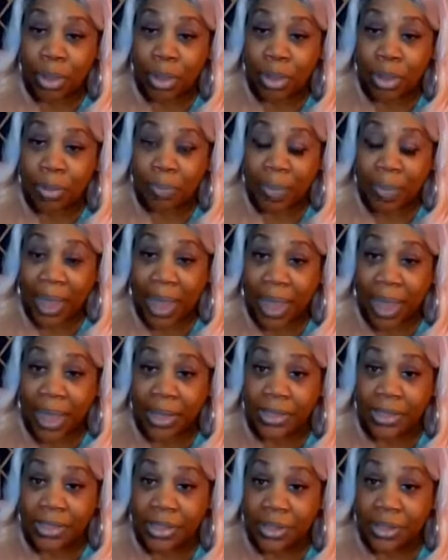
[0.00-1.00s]

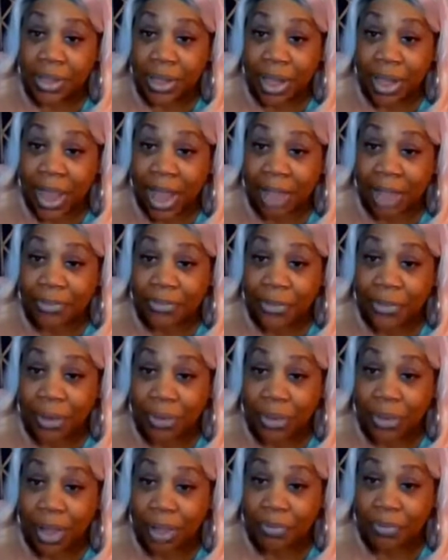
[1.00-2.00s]
Paige. I feel
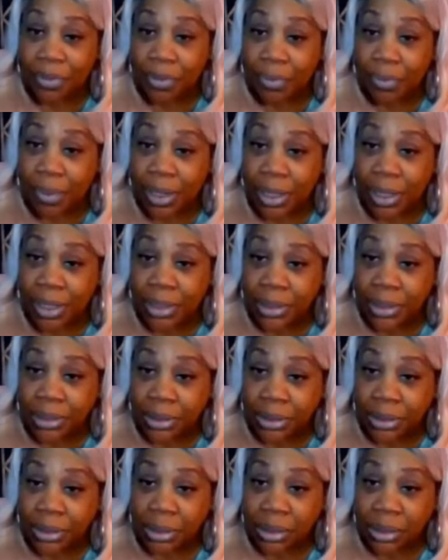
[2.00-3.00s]
everyone
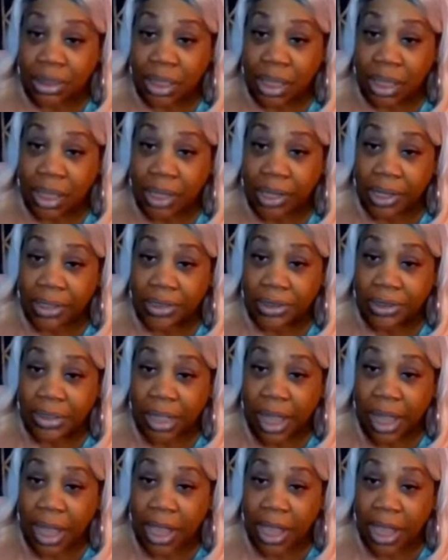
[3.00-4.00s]

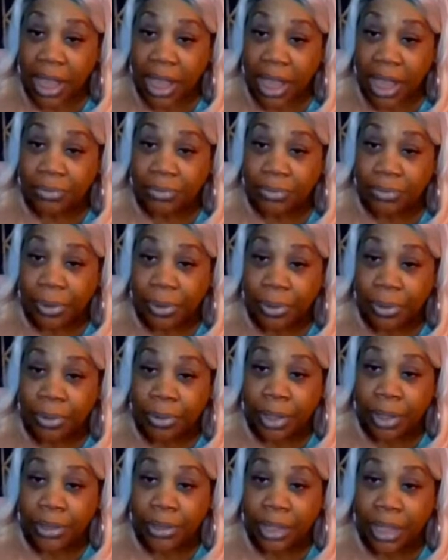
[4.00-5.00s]
has a role
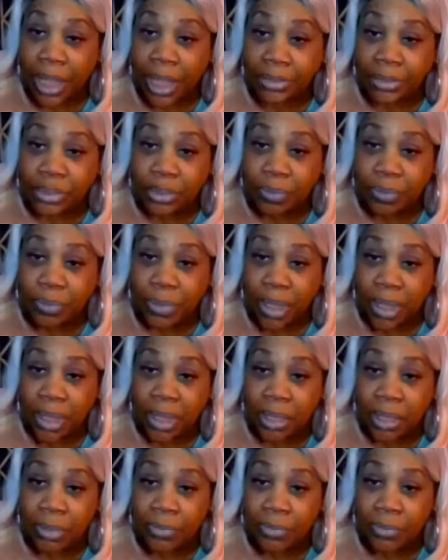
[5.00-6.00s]
and they have to play in
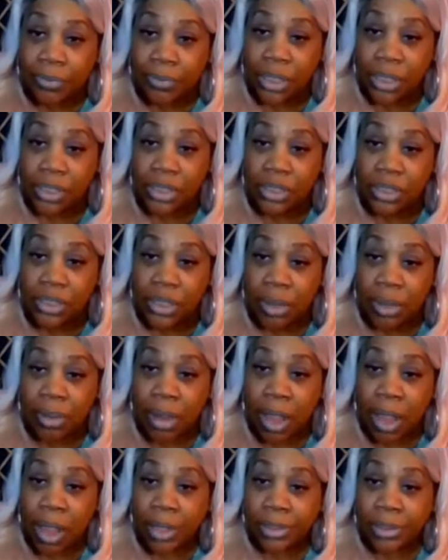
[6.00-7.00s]
a relationship.
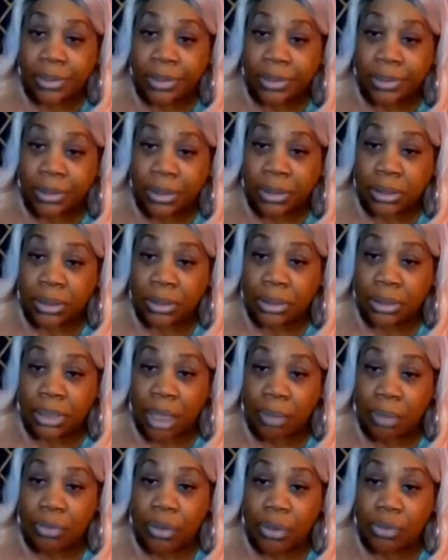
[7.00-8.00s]
Some
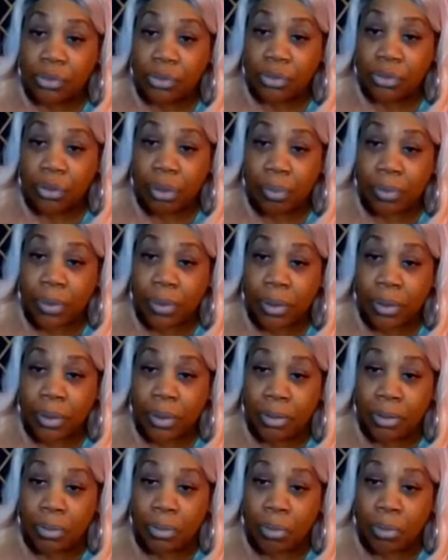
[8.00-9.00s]
contribute
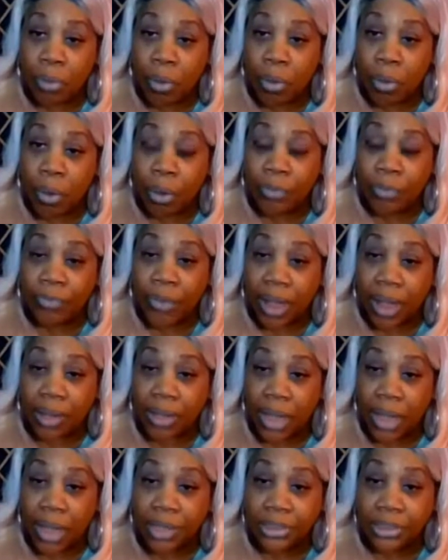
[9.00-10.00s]
more
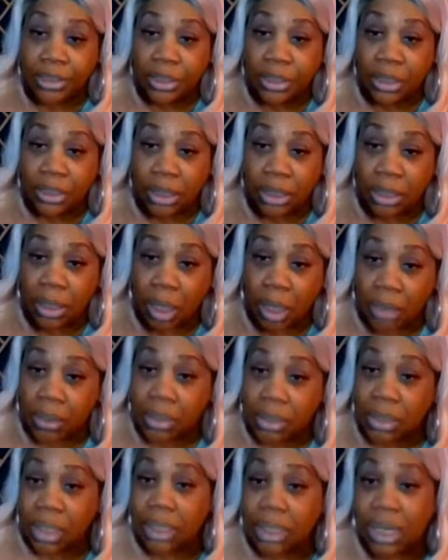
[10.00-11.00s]
financially than others,
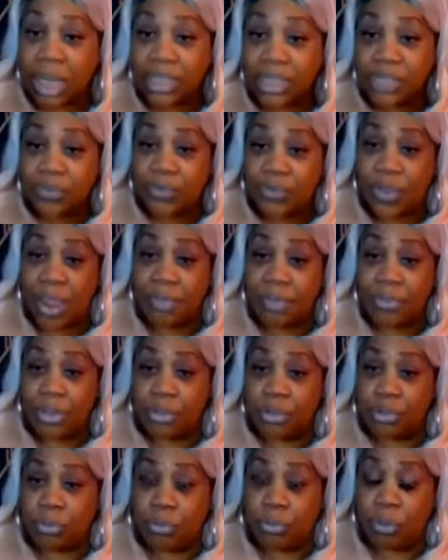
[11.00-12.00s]
and that's very
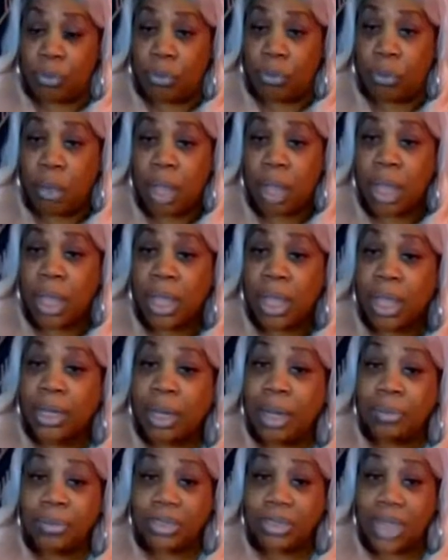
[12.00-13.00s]
true. And I'm
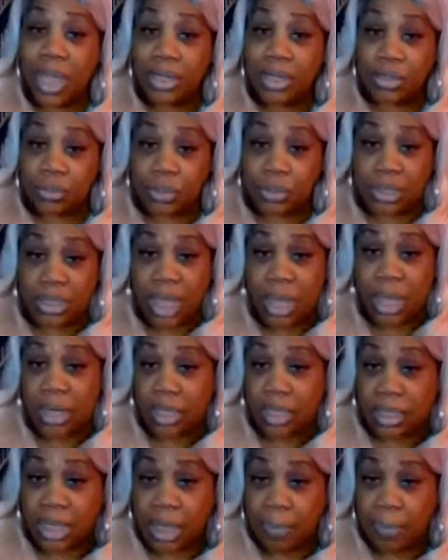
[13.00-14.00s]
glad you stated
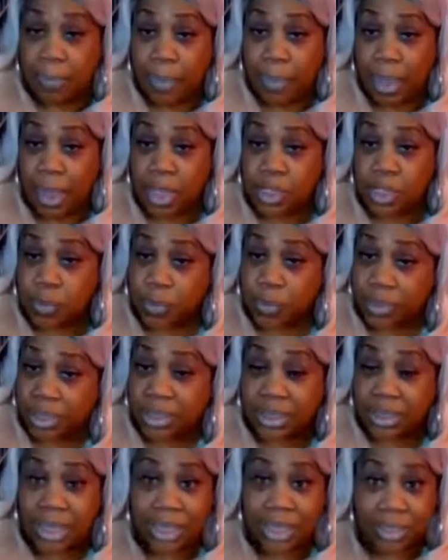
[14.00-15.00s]
that, Paige, because
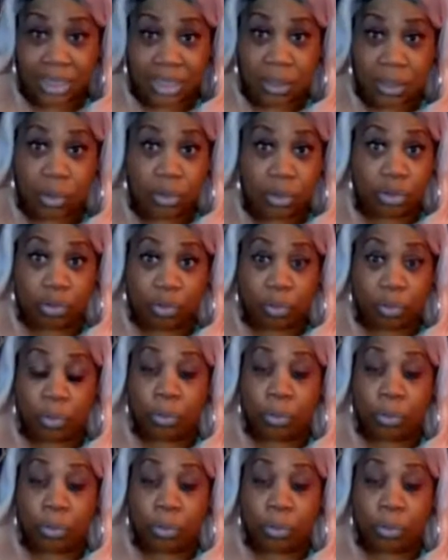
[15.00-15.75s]
that's so true.